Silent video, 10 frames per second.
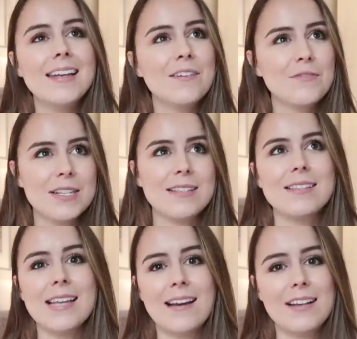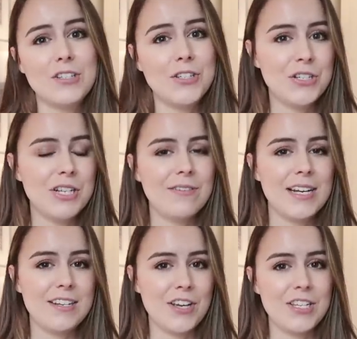Now, Reiss's sale is usually
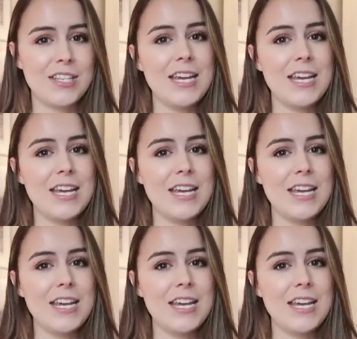really good.